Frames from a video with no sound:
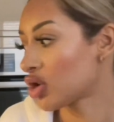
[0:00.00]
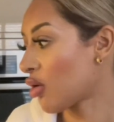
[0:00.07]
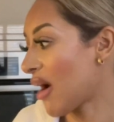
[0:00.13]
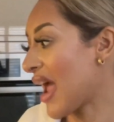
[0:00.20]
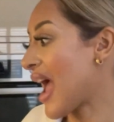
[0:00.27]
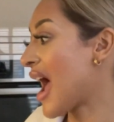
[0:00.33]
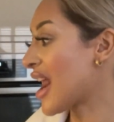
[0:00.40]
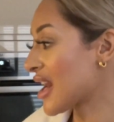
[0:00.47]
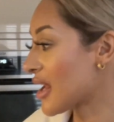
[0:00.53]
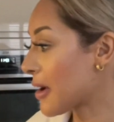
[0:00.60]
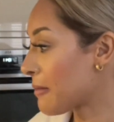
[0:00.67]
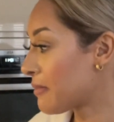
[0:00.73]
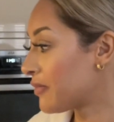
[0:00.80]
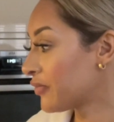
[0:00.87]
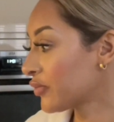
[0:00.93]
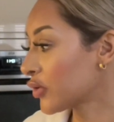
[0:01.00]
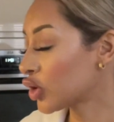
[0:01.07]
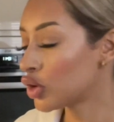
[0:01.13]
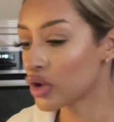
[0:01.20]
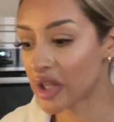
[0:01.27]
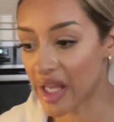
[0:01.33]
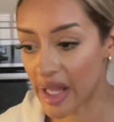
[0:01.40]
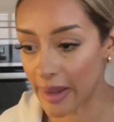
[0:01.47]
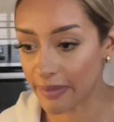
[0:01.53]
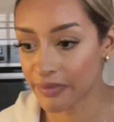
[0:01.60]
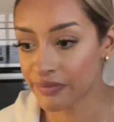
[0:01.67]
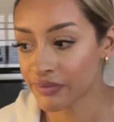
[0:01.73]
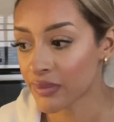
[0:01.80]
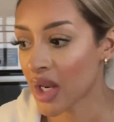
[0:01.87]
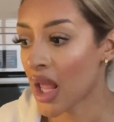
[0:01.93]
I had it cooking,
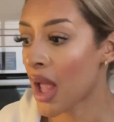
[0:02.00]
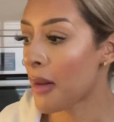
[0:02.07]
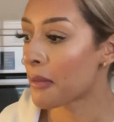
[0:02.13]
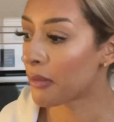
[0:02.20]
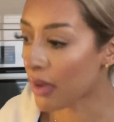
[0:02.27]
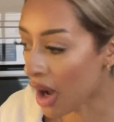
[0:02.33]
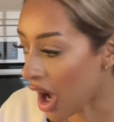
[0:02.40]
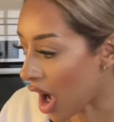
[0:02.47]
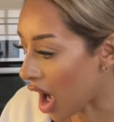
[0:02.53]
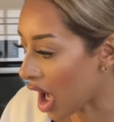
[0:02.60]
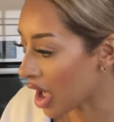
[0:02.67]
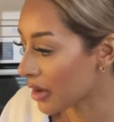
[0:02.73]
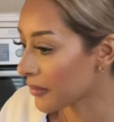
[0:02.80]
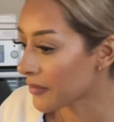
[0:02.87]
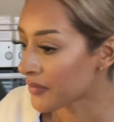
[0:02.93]
but